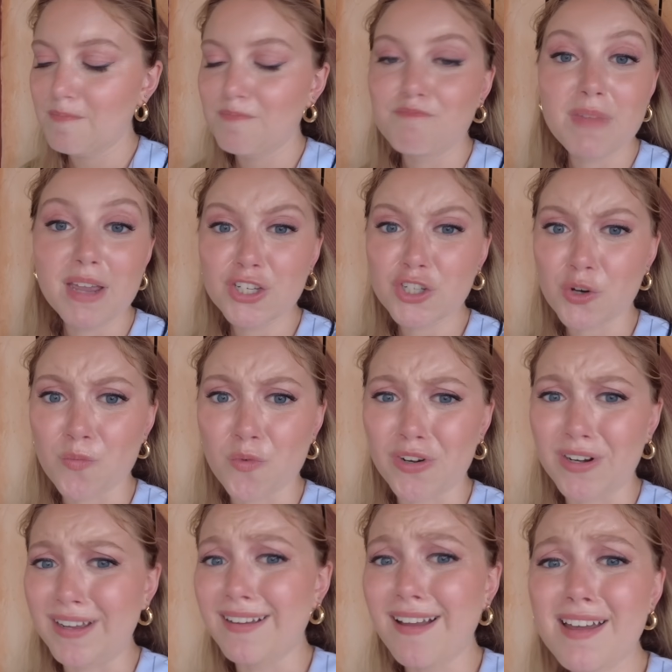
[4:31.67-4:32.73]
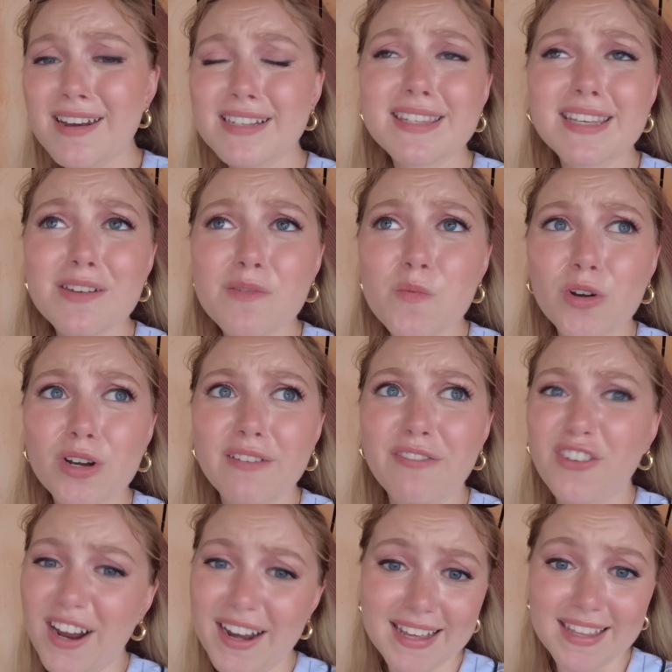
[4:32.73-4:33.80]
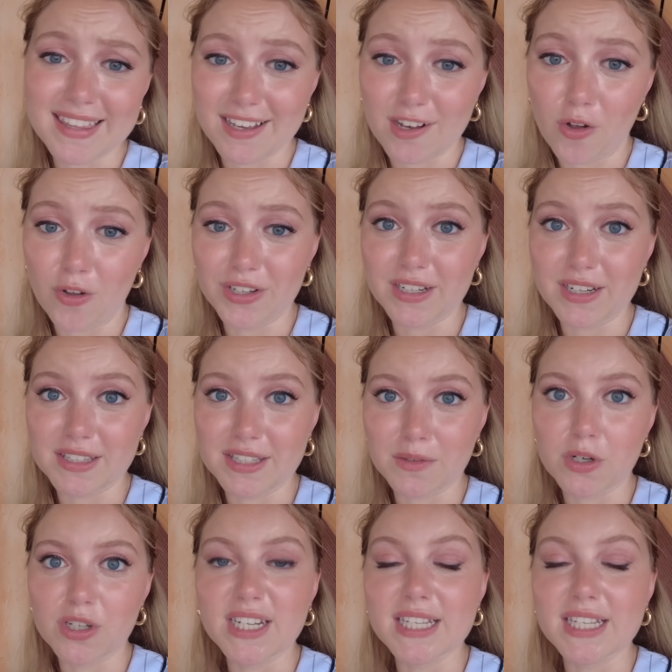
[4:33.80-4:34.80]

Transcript: major warning. Honestly, a warning for anything cold in Disney World.